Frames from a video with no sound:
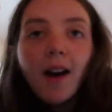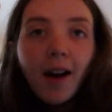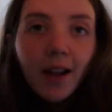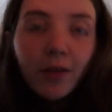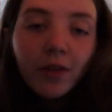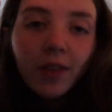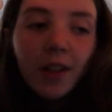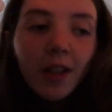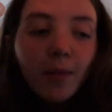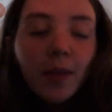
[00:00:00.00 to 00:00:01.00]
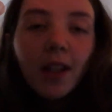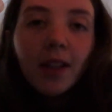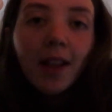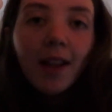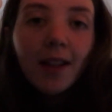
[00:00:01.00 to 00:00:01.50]
I have a officially
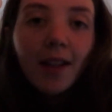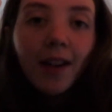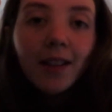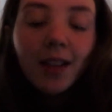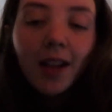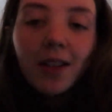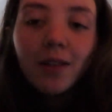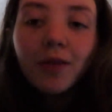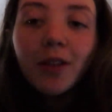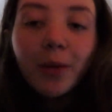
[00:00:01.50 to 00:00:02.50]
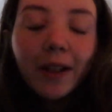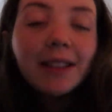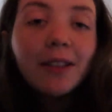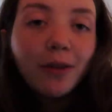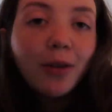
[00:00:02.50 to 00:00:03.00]
been in isolation for
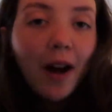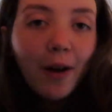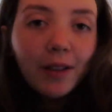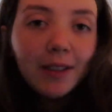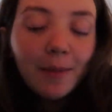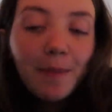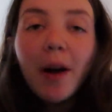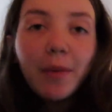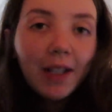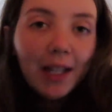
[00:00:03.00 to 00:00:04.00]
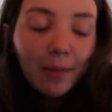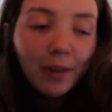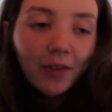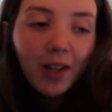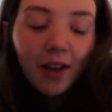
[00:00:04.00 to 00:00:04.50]
twenty-four hours, but I'm going to keep
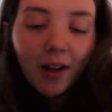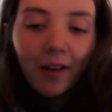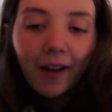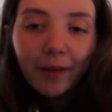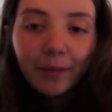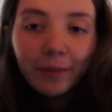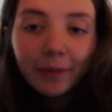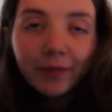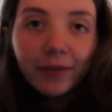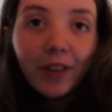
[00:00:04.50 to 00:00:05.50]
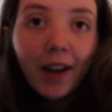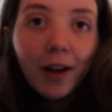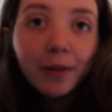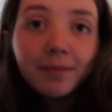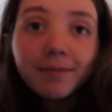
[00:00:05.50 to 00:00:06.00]
this video going for now.